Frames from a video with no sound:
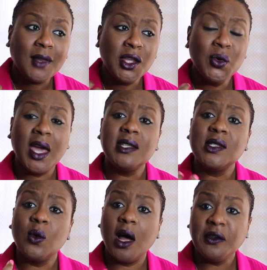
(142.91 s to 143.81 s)
you get
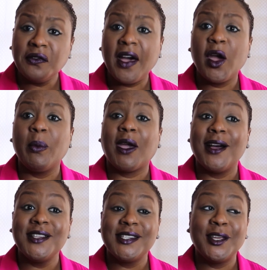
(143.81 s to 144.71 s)
so on fire,
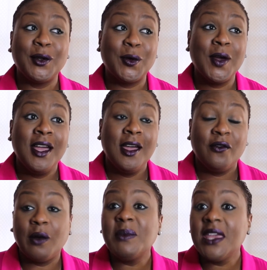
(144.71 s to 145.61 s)
because
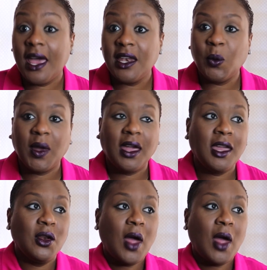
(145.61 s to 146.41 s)
for me anyway,